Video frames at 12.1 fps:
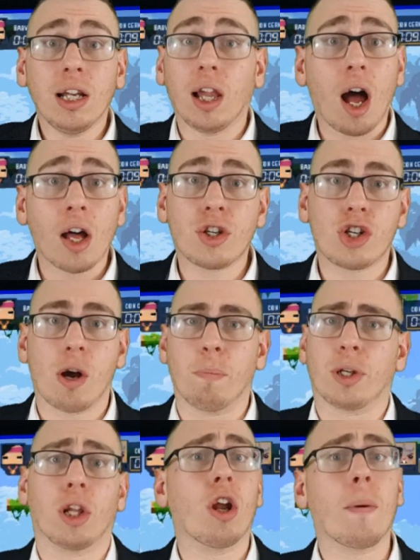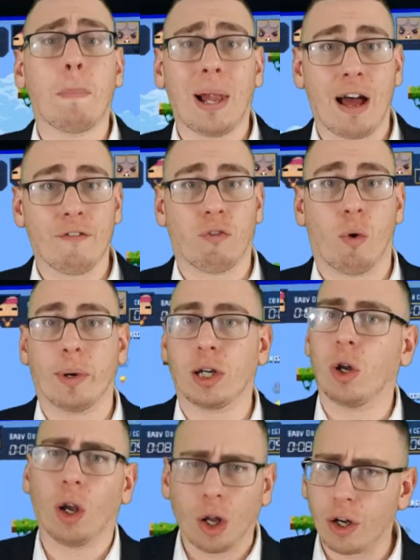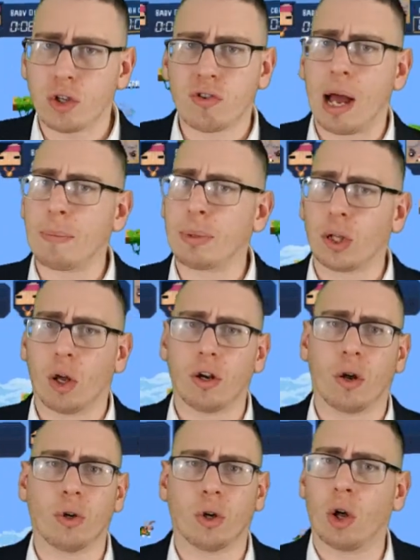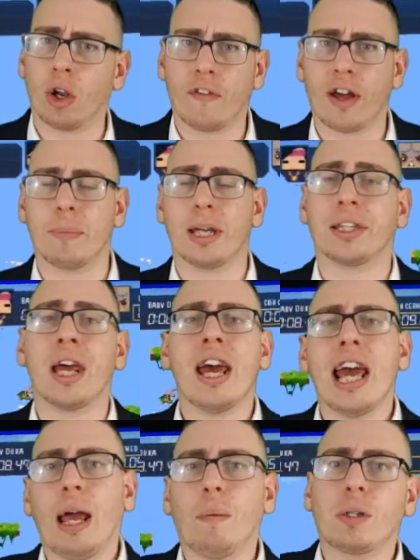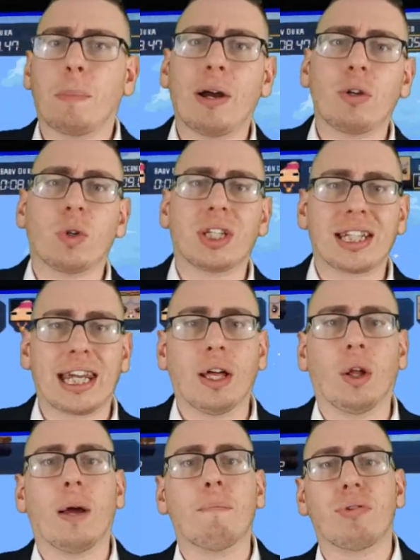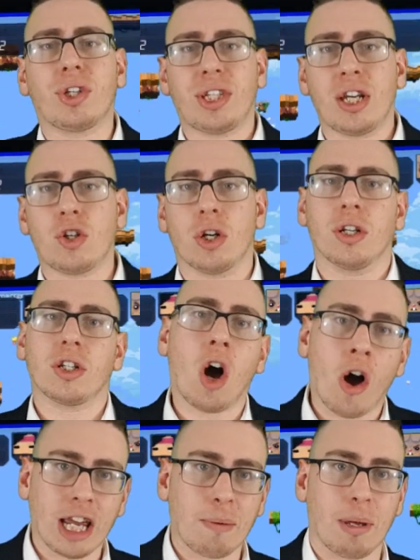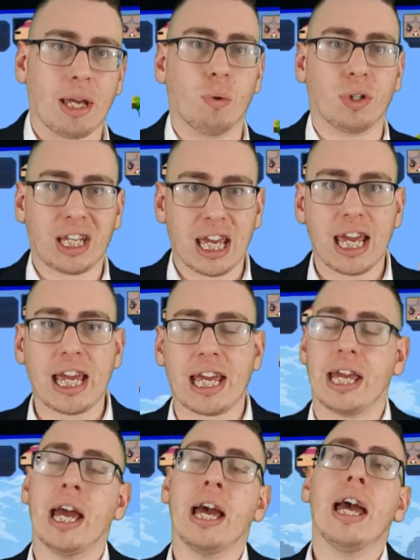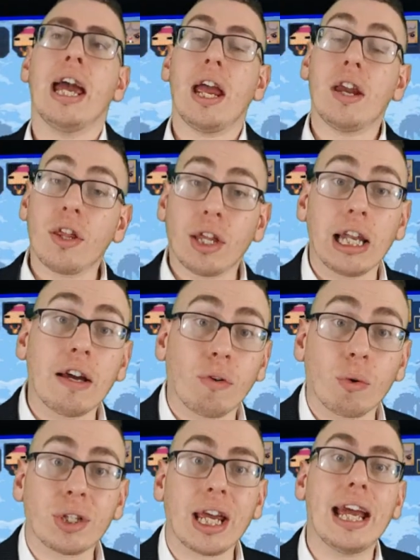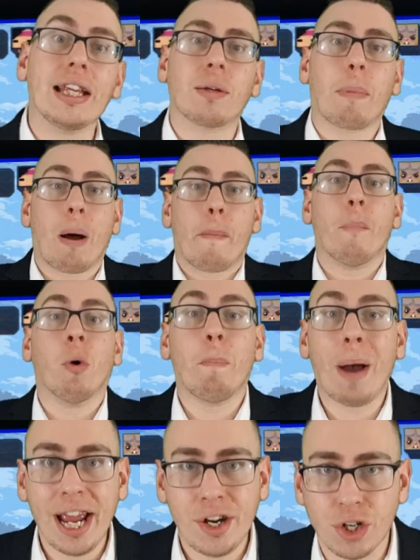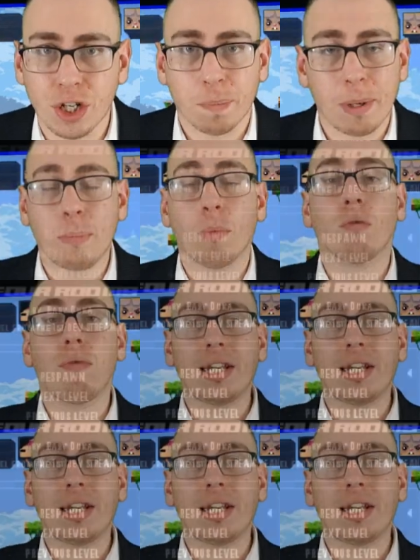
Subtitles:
large jumps, a lot of platforming, not a lot of traps, not a lot of enemies. It was about your skill and precision. Timing was key. In other levels, it's about more patience, being more